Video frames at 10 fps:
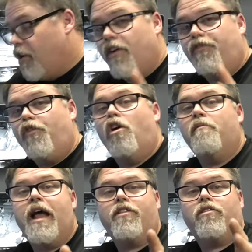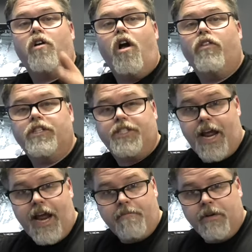the formats are all the
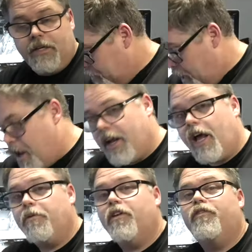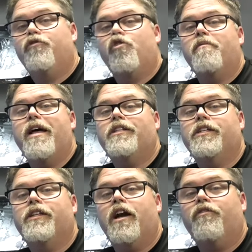same. I had a couple different formats
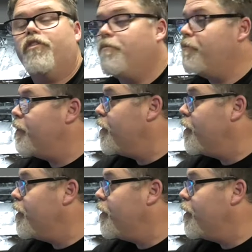in there from